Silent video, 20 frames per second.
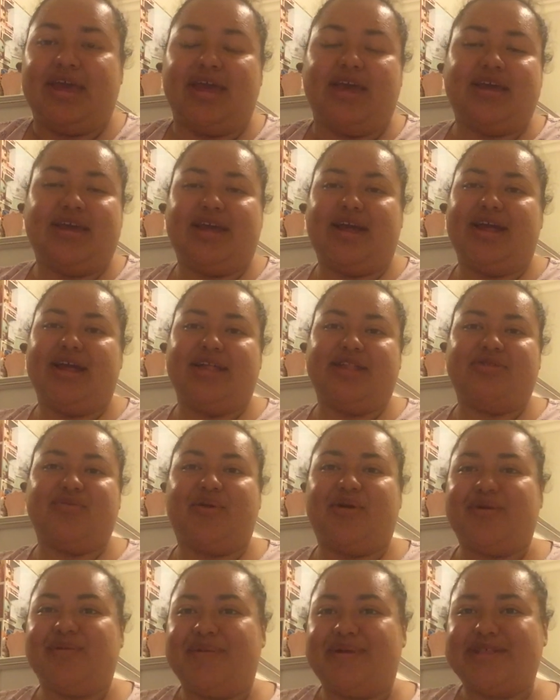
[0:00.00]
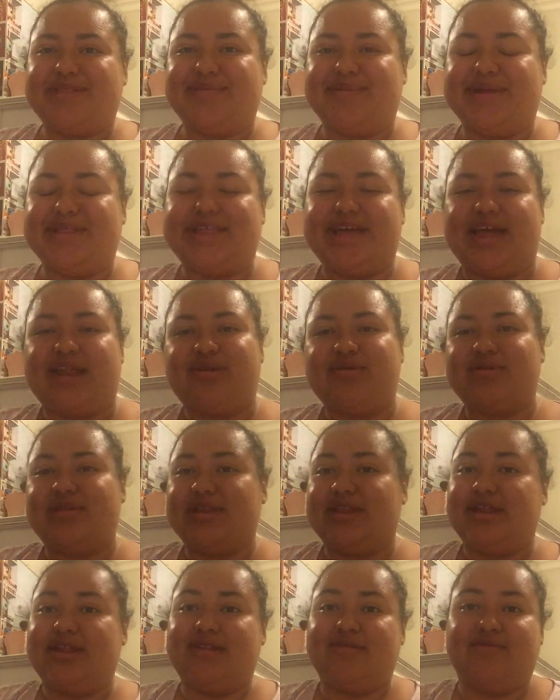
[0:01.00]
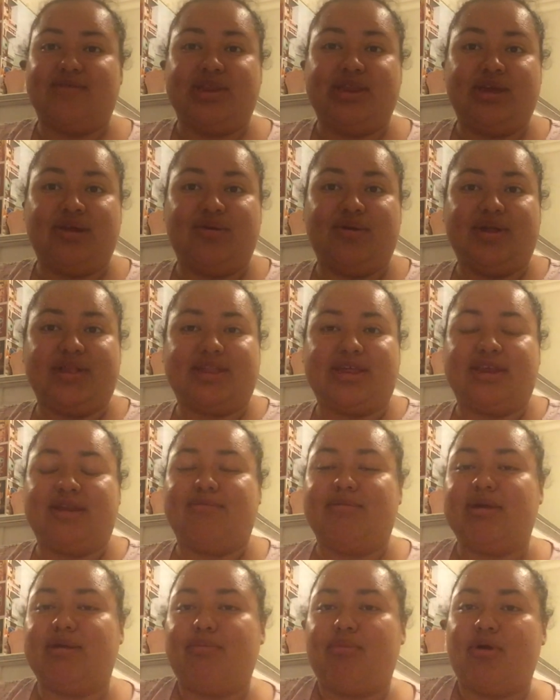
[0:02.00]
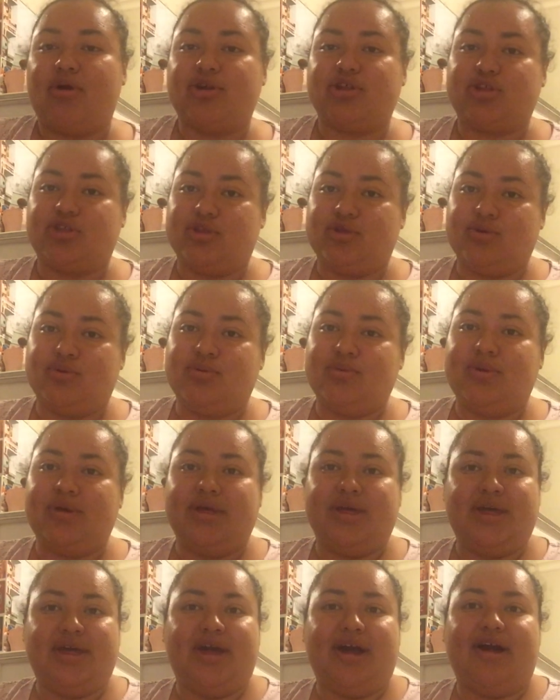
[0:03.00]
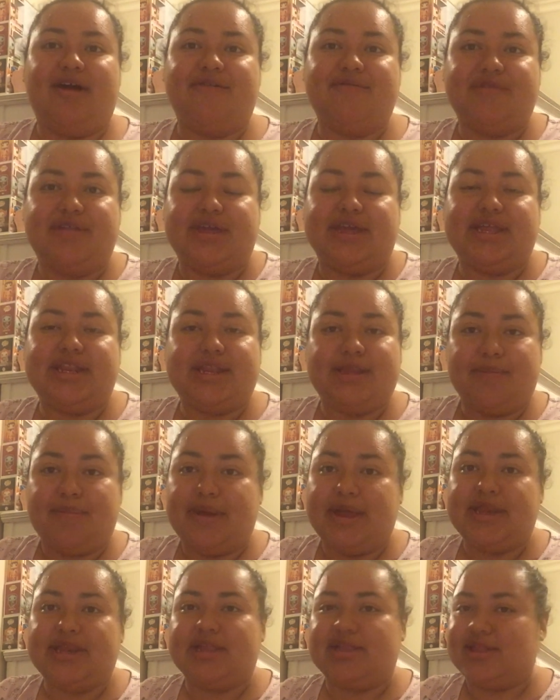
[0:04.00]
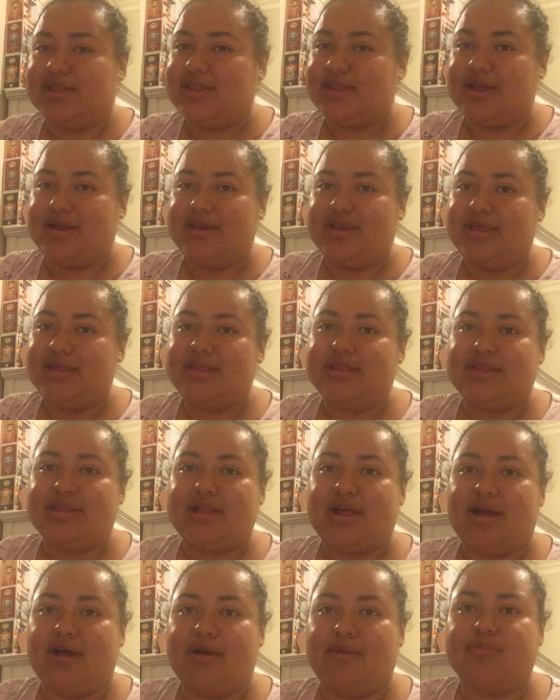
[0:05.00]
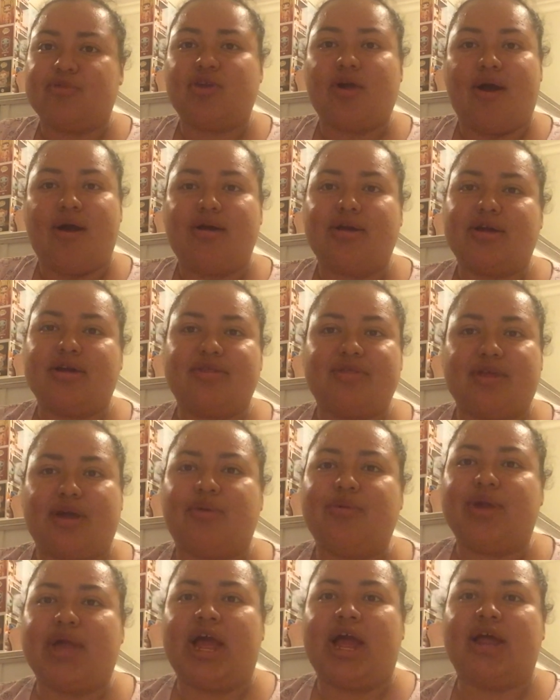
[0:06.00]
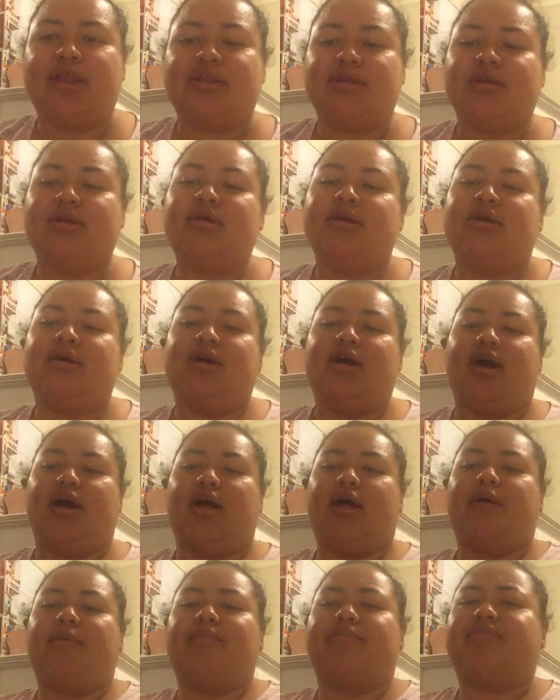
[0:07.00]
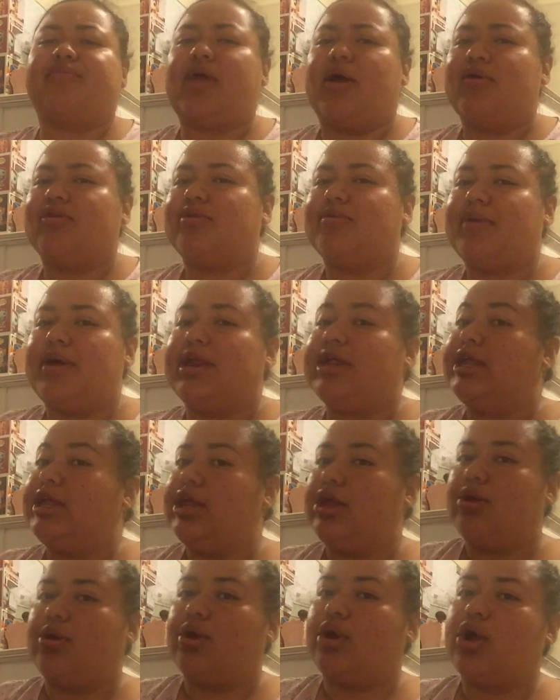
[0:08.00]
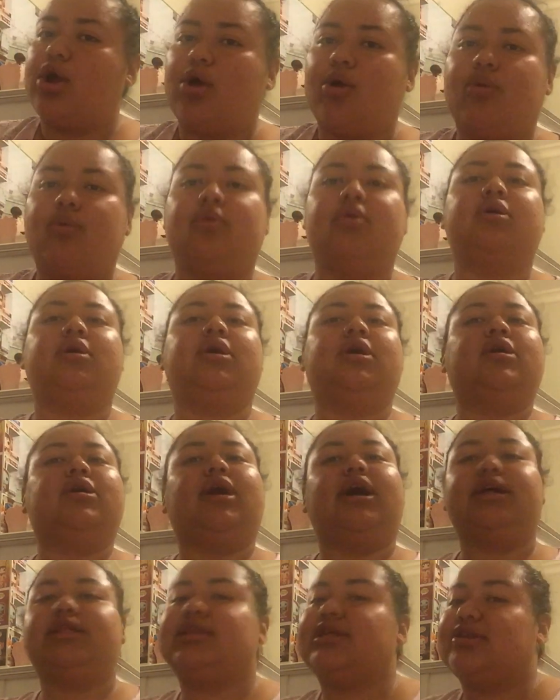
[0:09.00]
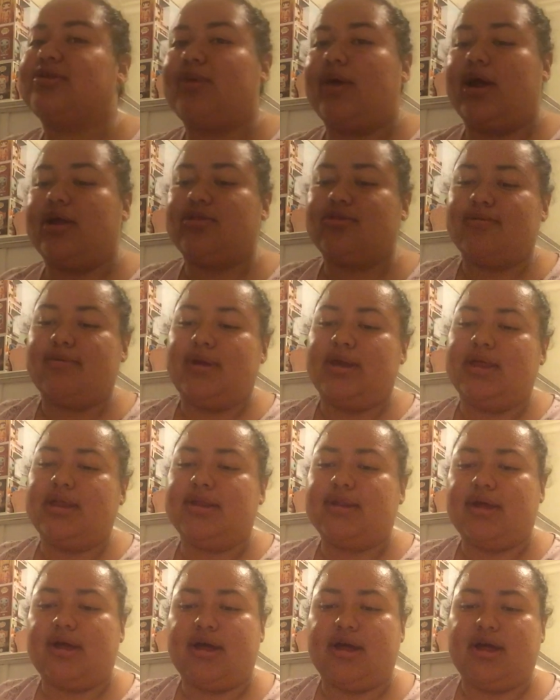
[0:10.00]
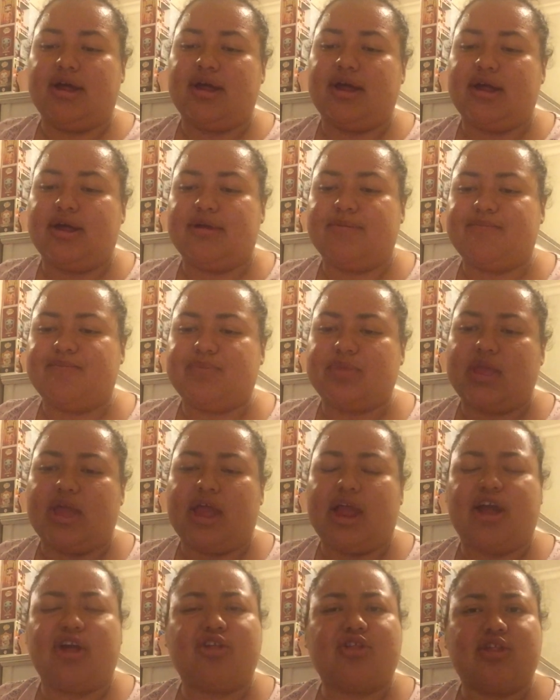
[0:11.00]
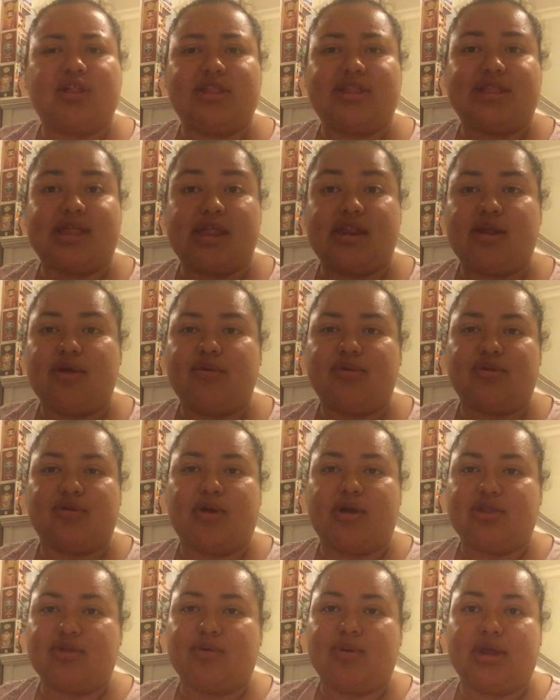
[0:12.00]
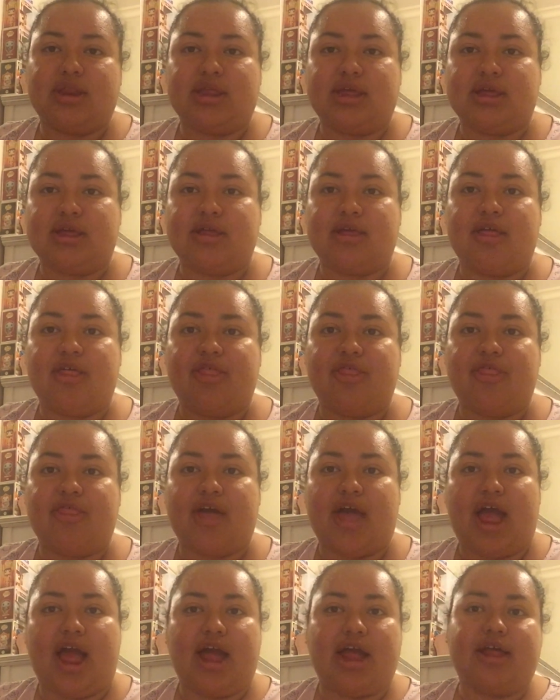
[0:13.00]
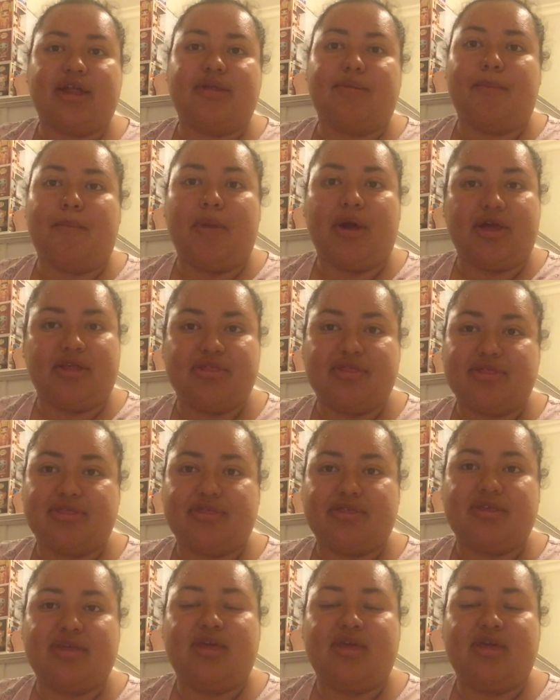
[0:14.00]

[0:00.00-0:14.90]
Hey guys, welcome back to my channel. Today's video is going to be a part two of the independent studies um, talk that we had. Um, that was about a year ago. I did graduate. Uh, I actually said I was graduating that month.